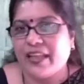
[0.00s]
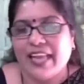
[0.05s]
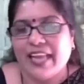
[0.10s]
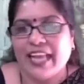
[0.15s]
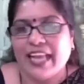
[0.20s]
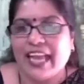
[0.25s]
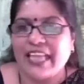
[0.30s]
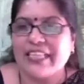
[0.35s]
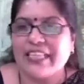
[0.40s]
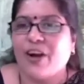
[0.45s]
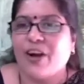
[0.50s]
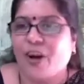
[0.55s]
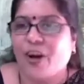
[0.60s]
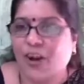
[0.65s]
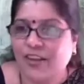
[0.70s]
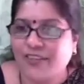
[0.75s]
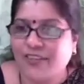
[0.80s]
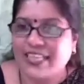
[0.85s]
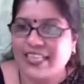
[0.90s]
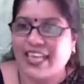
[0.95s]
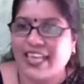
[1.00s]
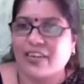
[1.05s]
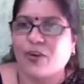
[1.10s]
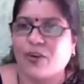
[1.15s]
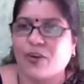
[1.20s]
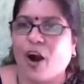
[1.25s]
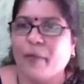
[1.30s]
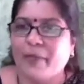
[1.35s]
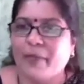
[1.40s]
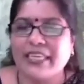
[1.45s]
Like as a, always that
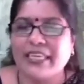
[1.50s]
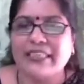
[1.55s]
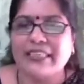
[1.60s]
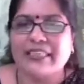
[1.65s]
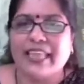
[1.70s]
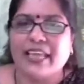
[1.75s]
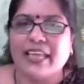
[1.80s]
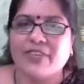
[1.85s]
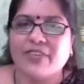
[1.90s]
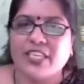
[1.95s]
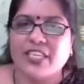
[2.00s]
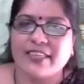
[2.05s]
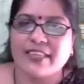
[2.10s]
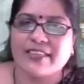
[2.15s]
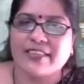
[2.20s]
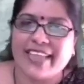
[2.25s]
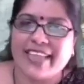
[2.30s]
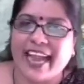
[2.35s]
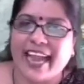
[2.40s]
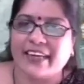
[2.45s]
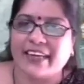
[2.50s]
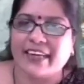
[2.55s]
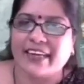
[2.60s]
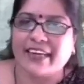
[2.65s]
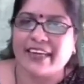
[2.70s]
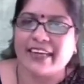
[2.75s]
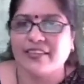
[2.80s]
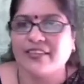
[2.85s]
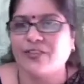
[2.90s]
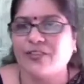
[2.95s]
common thing which is said,
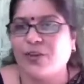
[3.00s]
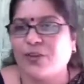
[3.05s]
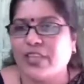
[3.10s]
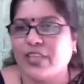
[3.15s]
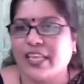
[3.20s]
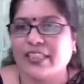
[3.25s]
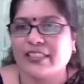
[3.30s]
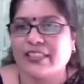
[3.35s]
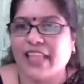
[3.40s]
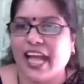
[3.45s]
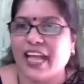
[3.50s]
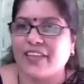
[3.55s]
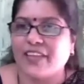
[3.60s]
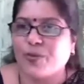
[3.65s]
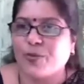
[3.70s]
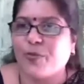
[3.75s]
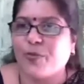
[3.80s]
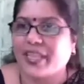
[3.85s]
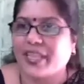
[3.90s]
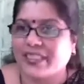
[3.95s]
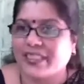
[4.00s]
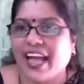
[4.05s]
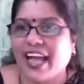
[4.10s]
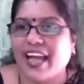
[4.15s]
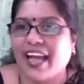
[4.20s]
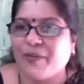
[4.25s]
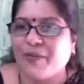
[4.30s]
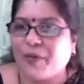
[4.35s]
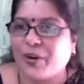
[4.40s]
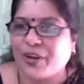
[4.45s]
jo dikta hai, so dikta
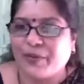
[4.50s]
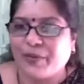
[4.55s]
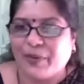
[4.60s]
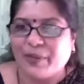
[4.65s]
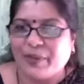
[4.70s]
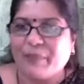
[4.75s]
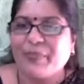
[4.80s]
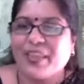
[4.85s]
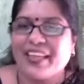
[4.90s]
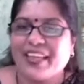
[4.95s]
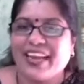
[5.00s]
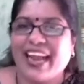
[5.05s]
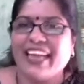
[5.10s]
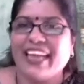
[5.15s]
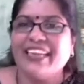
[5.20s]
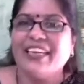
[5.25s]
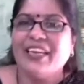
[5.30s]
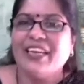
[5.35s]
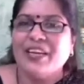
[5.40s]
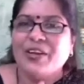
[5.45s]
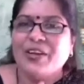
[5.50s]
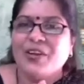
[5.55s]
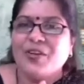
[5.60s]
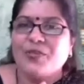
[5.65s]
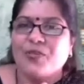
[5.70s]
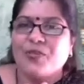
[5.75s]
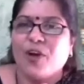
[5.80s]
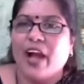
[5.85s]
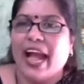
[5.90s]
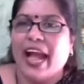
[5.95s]
hai, whatever, right?
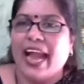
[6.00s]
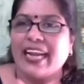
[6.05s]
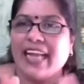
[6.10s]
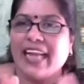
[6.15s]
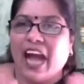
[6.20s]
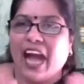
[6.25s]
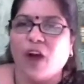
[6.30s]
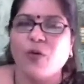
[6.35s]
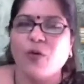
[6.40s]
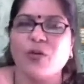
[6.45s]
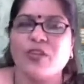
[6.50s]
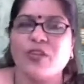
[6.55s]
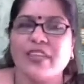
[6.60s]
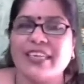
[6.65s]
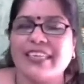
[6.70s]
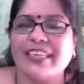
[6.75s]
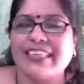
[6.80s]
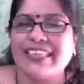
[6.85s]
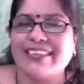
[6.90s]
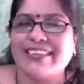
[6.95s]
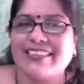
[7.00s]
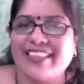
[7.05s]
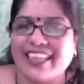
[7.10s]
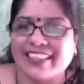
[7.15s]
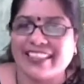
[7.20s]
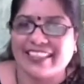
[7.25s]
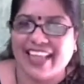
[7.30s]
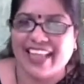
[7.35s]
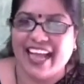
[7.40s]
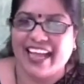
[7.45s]
So, and how it is
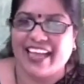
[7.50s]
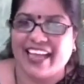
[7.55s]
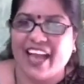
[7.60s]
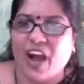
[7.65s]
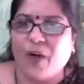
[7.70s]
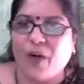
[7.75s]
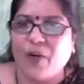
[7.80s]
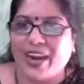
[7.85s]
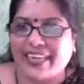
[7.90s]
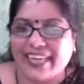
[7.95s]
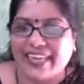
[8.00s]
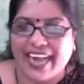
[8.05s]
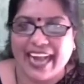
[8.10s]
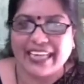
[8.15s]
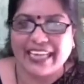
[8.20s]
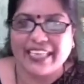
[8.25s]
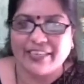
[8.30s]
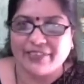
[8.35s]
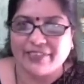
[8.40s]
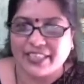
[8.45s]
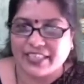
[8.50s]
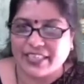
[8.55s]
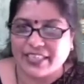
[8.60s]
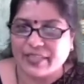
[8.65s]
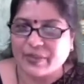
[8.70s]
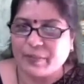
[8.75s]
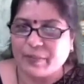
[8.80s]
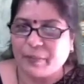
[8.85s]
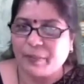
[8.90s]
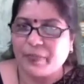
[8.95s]
dikta hai, how attractive it is.